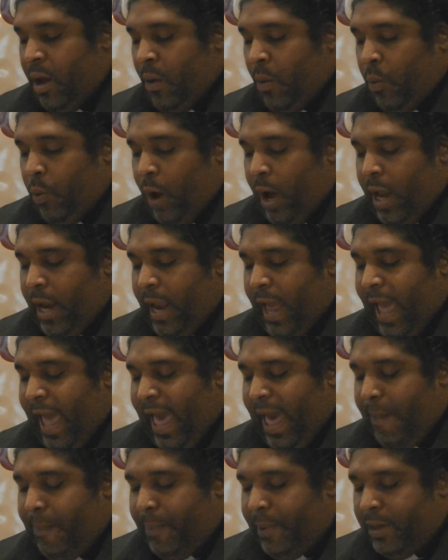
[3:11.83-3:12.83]
What
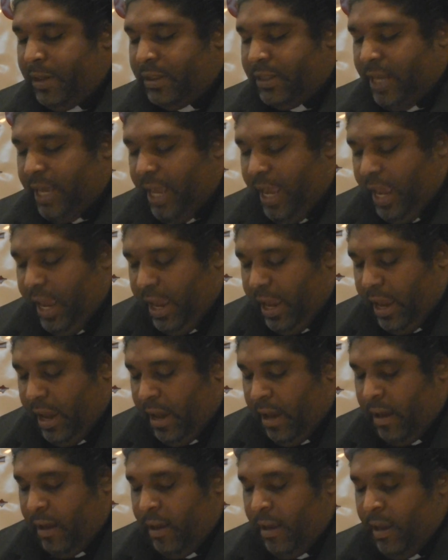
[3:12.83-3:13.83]
happens
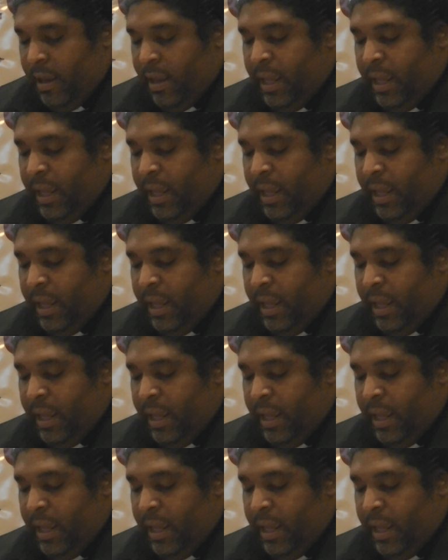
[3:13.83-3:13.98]
here